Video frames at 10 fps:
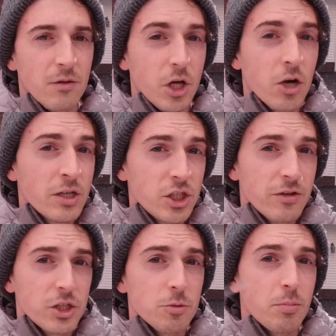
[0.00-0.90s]
the current
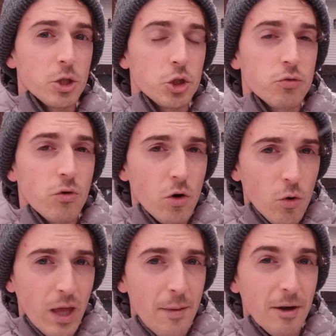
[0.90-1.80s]
generation Patrol
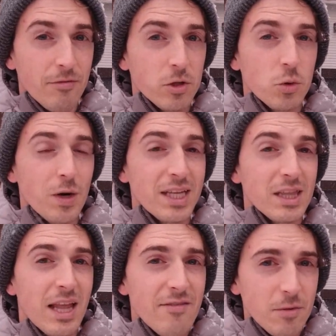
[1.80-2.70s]
came out for the
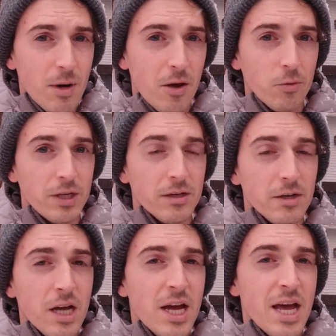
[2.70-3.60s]
2011 model
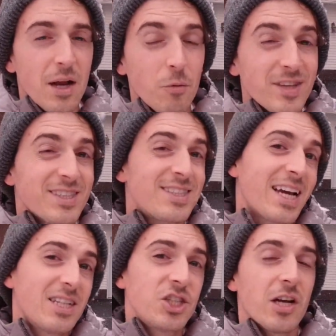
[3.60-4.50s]
year, and what the
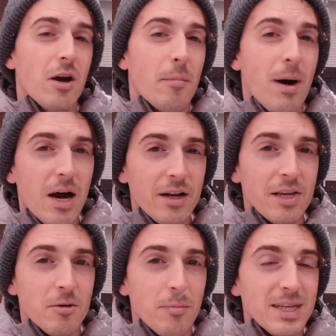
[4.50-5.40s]
second gen Armada
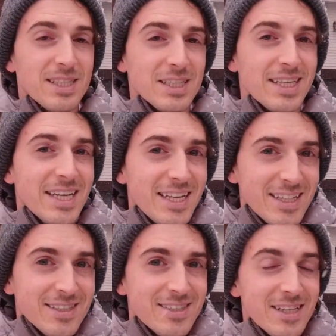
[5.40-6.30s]
here basically
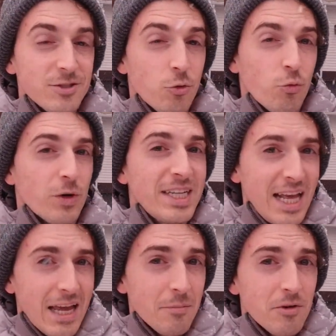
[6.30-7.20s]
is a
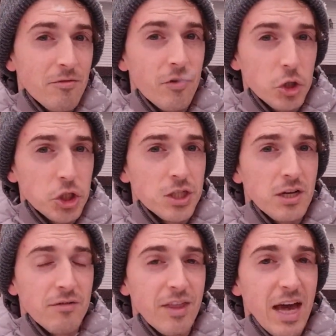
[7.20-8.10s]
renamed version
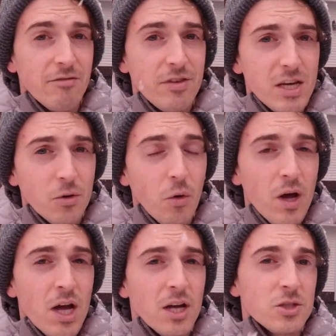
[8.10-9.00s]
of that vehicle.
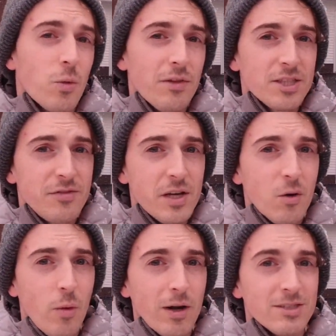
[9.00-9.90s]
So while this
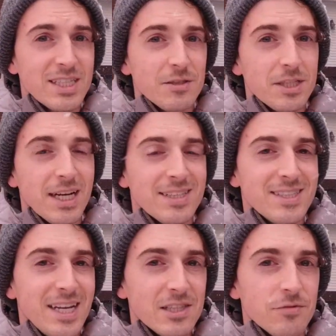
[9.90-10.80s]
vehicle went on sale in the United
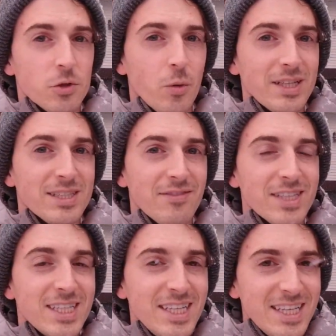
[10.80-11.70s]
States for
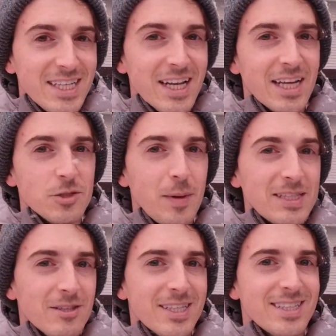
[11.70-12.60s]
2017, it's
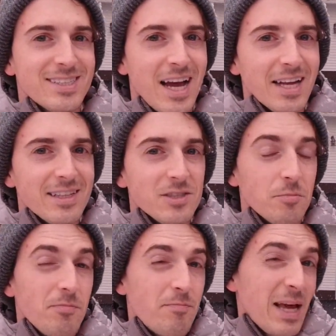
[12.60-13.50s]
based on a design that is
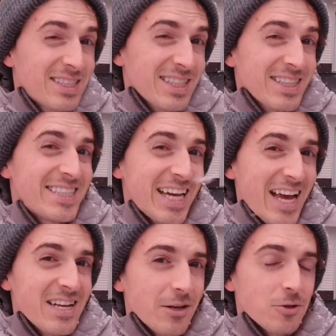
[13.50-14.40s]
basically
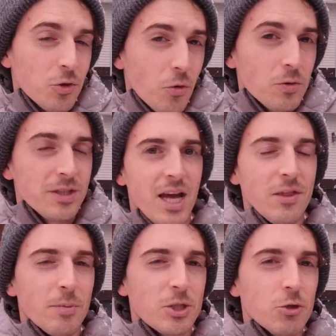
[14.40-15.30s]
10 years old. And the
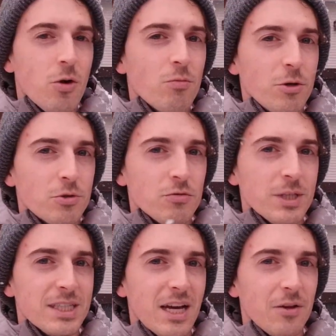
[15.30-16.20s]
Patrol roots really
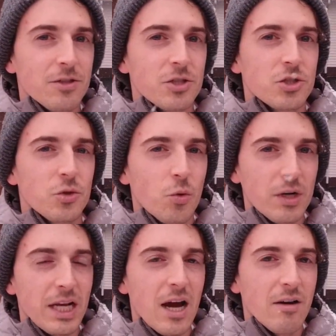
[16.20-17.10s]
tell the
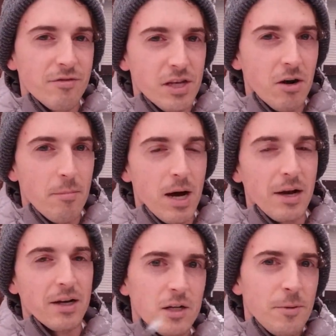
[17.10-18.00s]
story of the
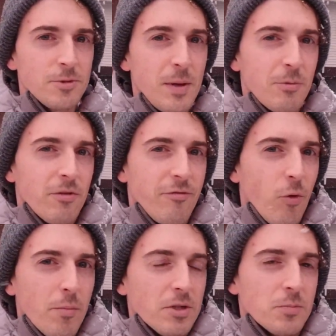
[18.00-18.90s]
Armada. To most people, the
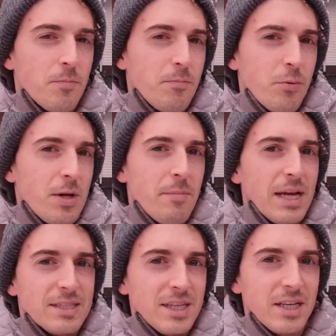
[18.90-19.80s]
formula is pretty
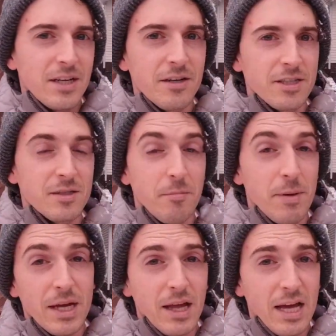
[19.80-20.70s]
basic here. It's a
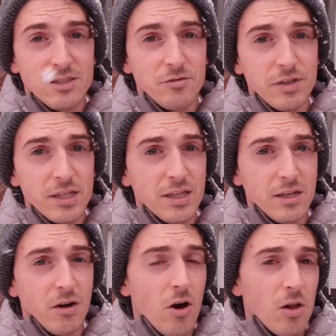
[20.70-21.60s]
big SUV that
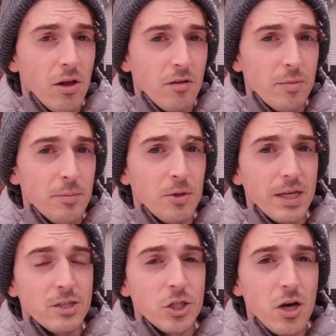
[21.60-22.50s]
can haul a lot of people
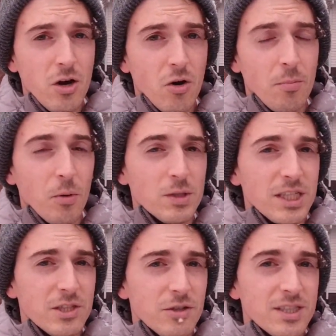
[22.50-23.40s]
in tow. But what's
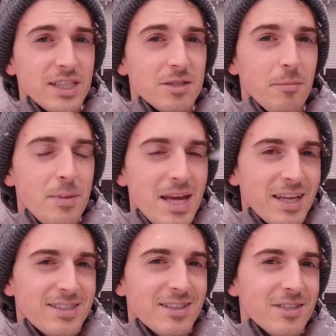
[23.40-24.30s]
interesting to me
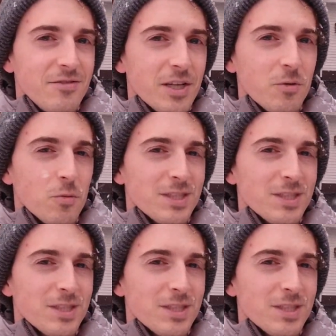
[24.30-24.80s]
is that this vehicle was